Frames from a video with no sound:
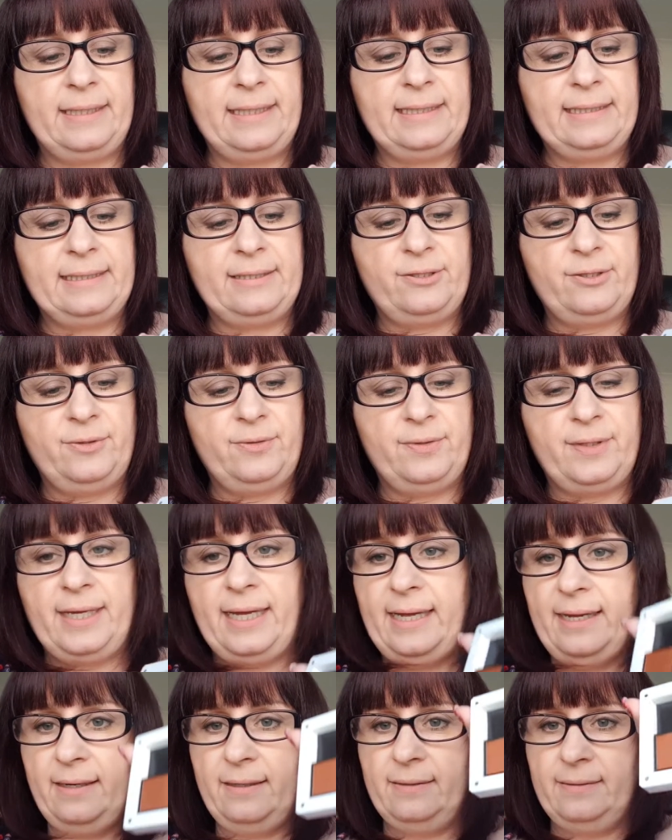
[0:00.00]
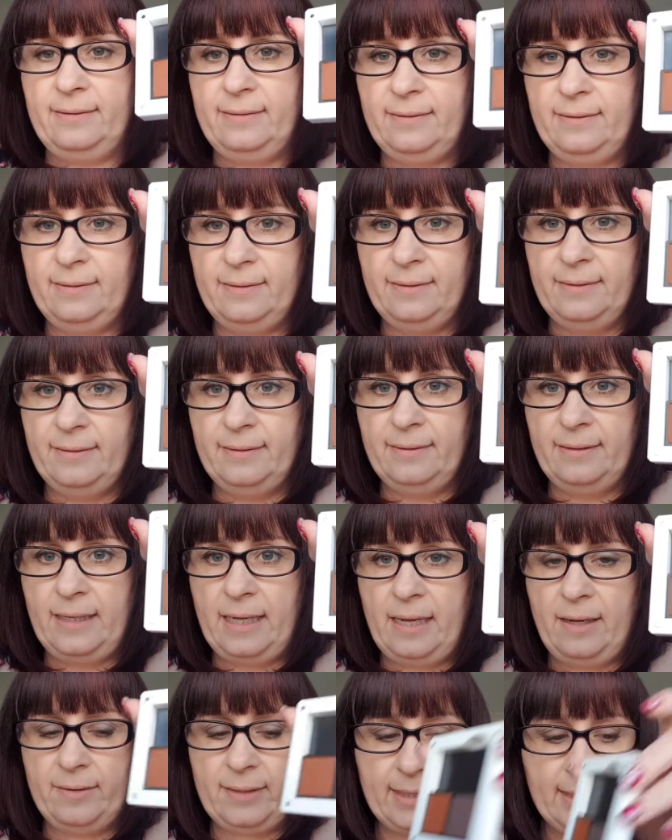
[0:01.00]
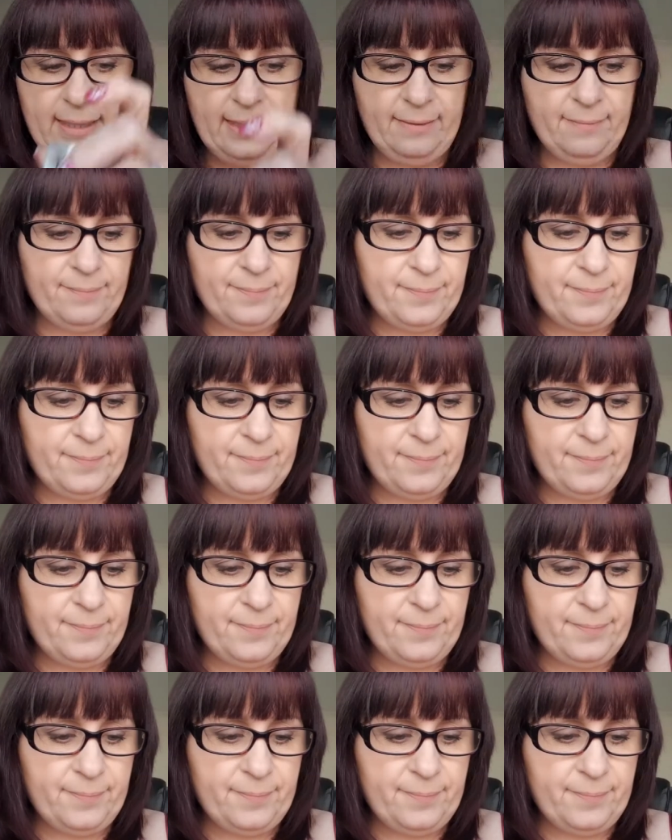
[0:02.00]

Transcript: into there. Okay.